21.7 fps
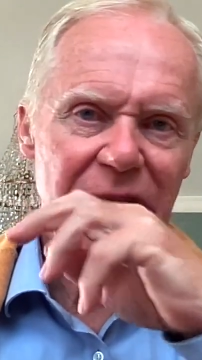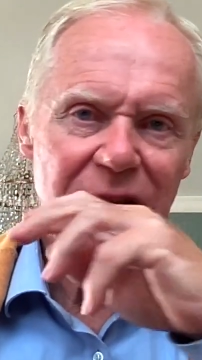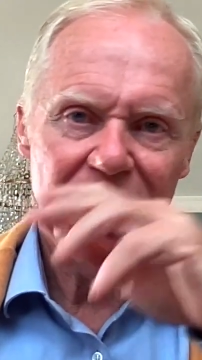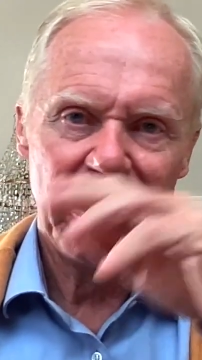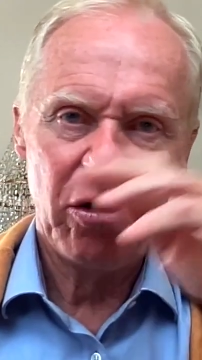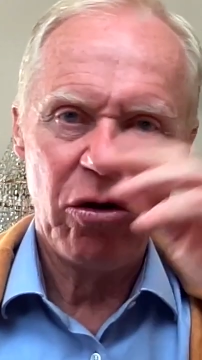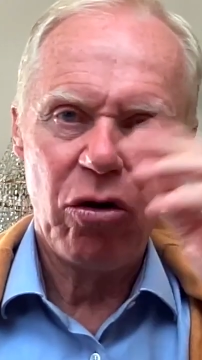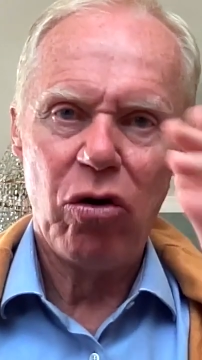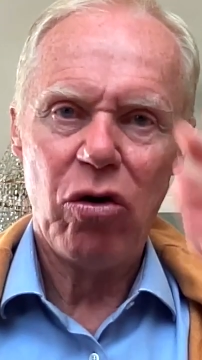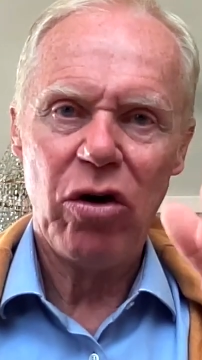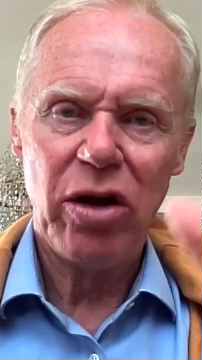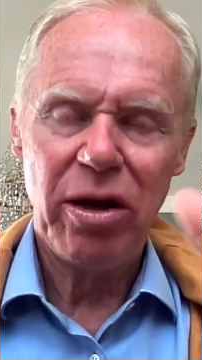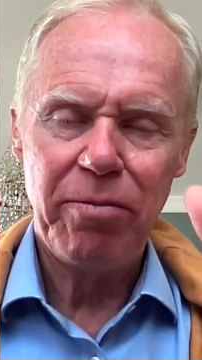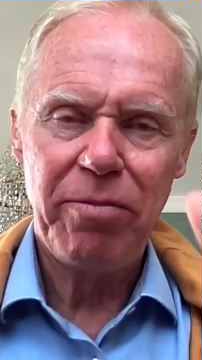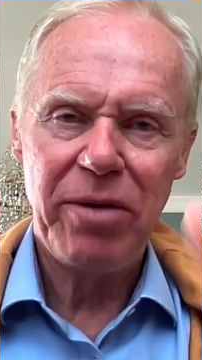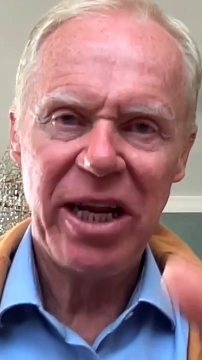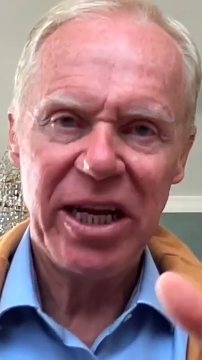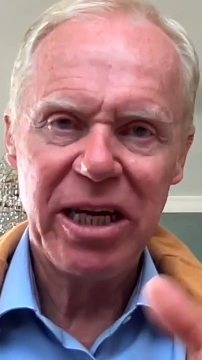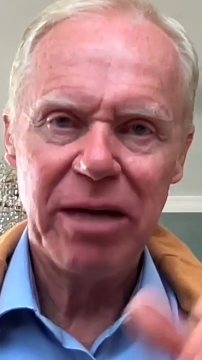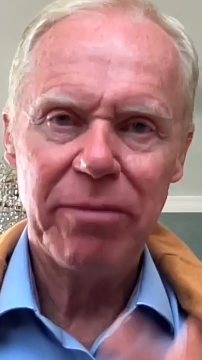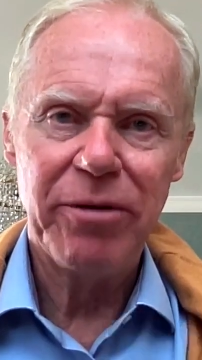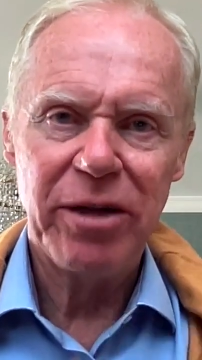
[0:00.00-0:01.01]
The law
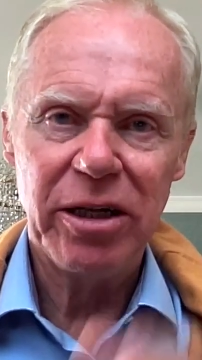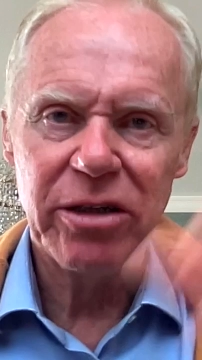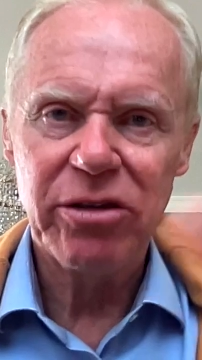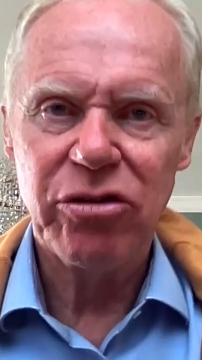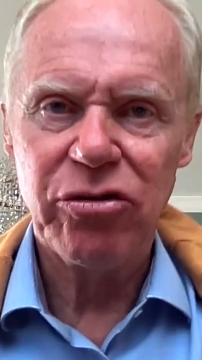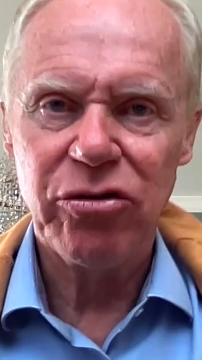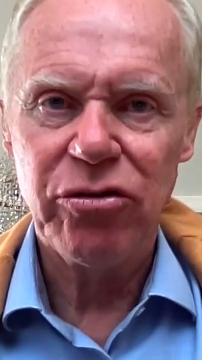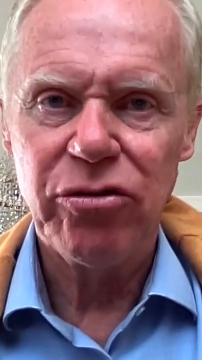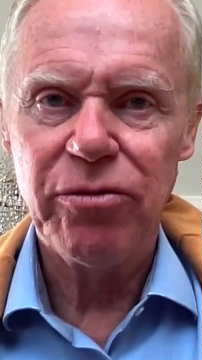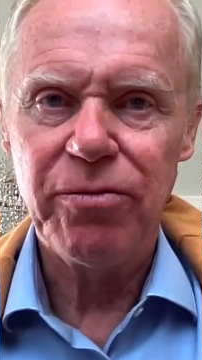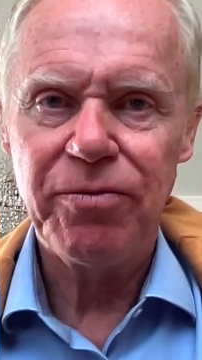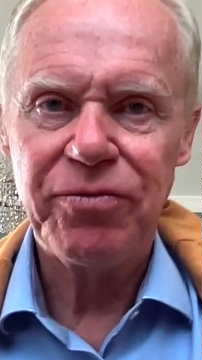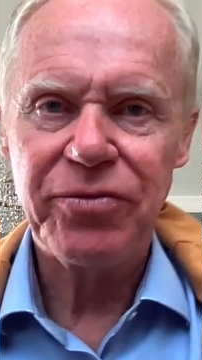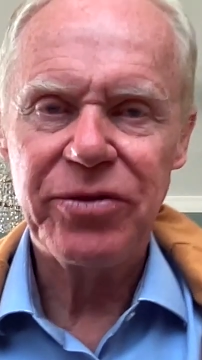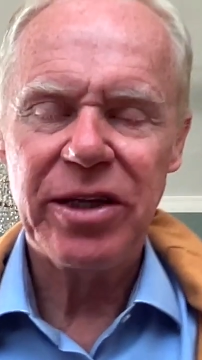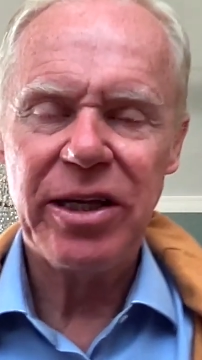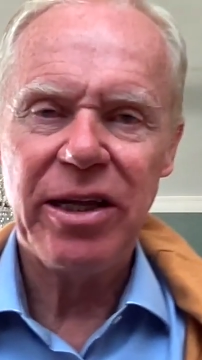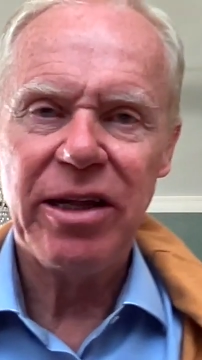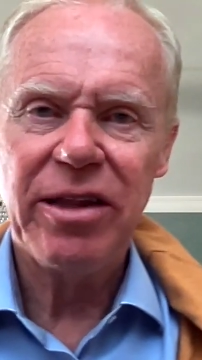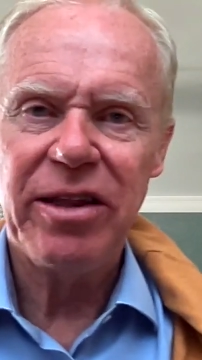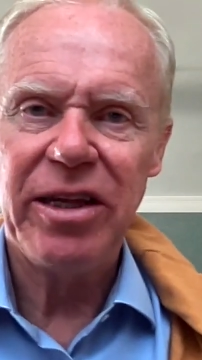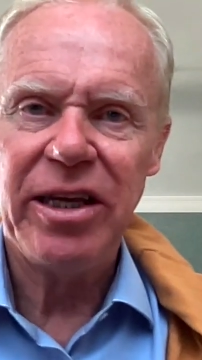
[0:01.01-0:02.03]
applicable to
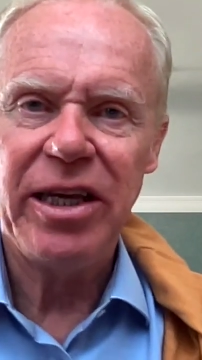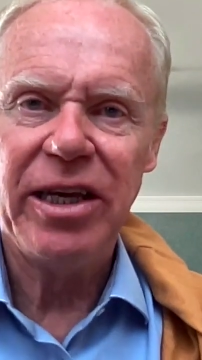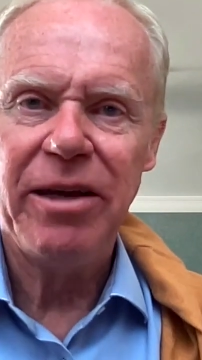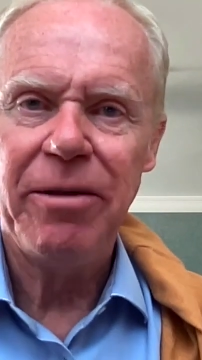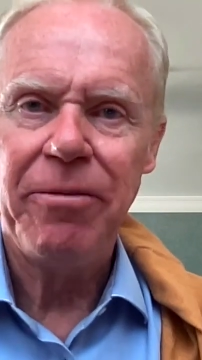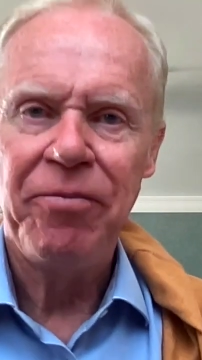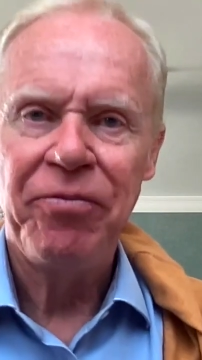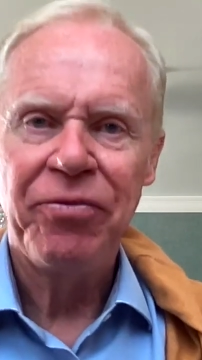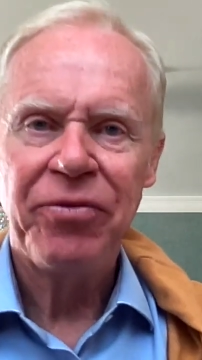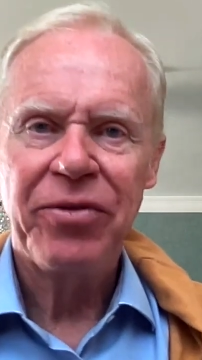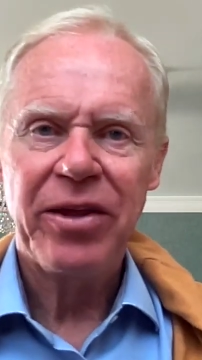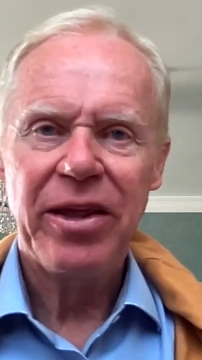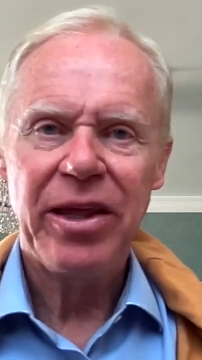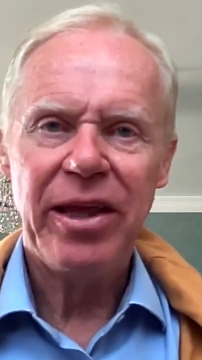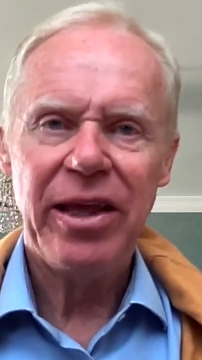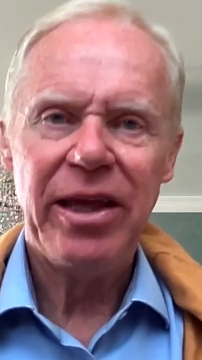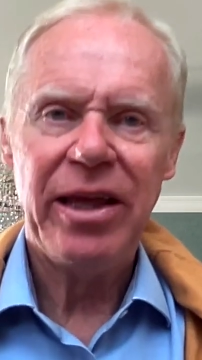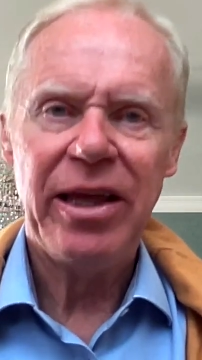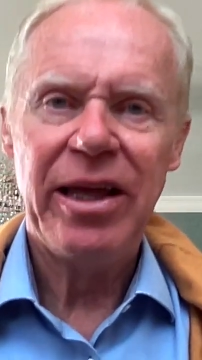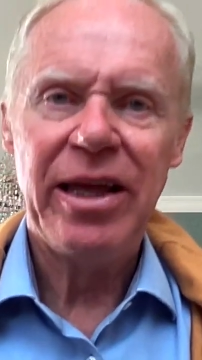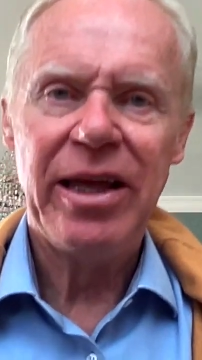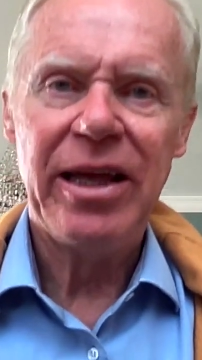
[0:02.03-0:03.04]
the
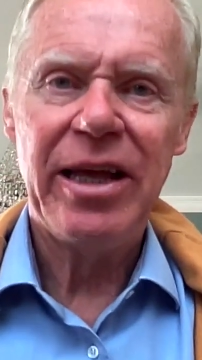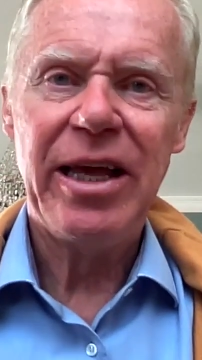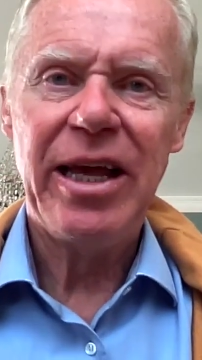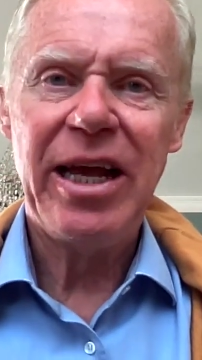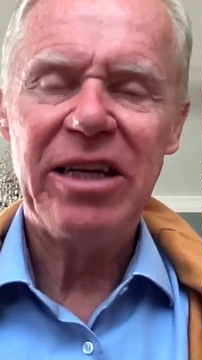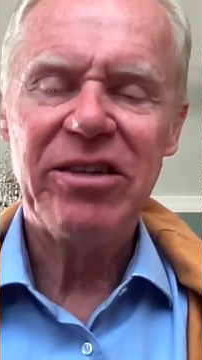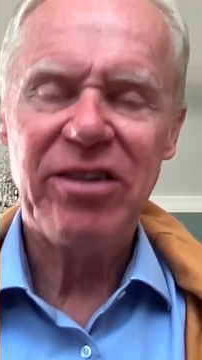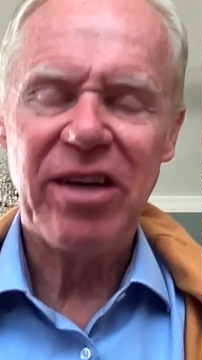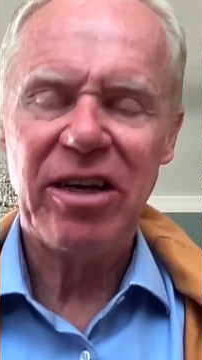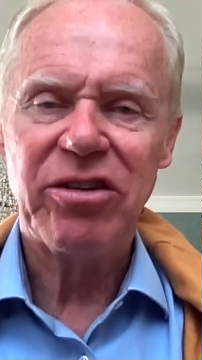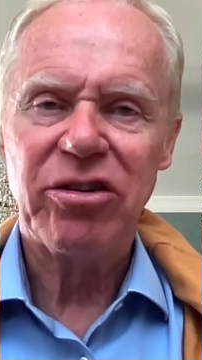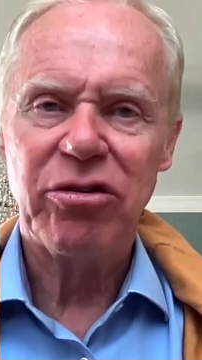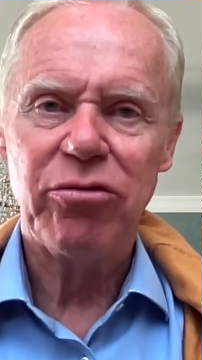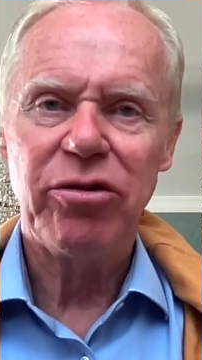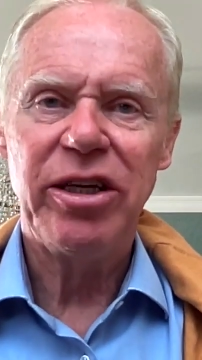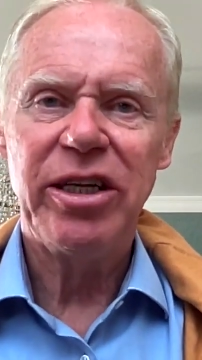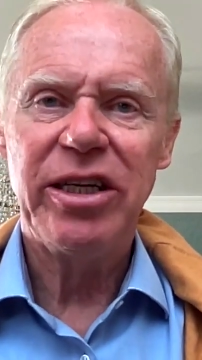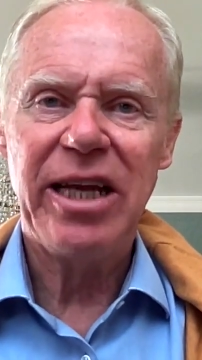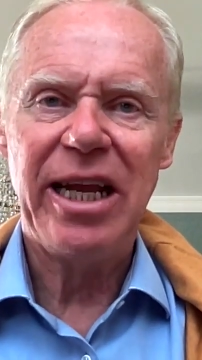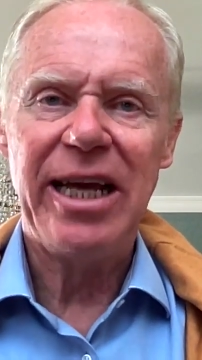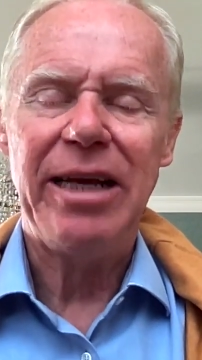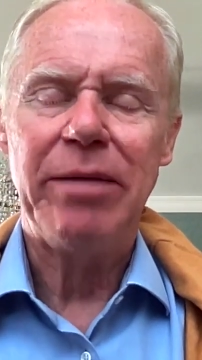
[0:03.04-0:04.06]

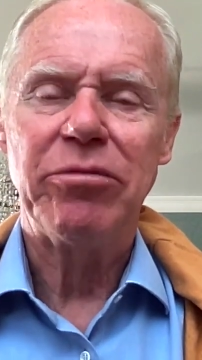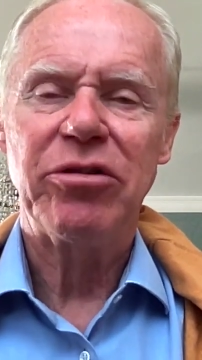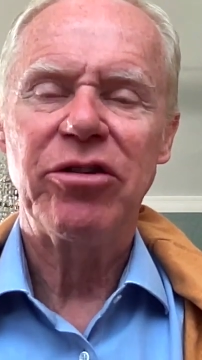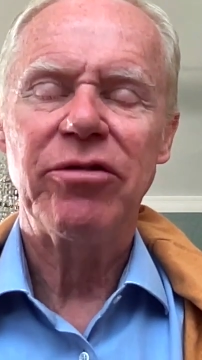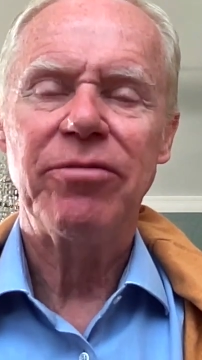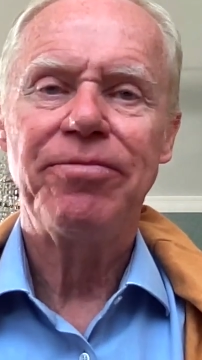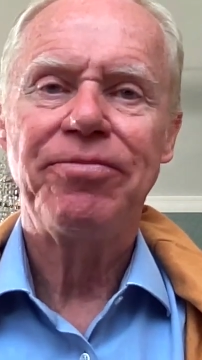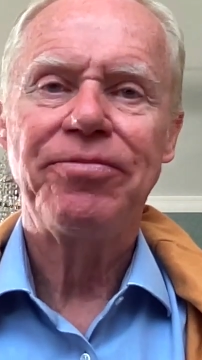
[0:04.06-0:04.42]
accessory claims.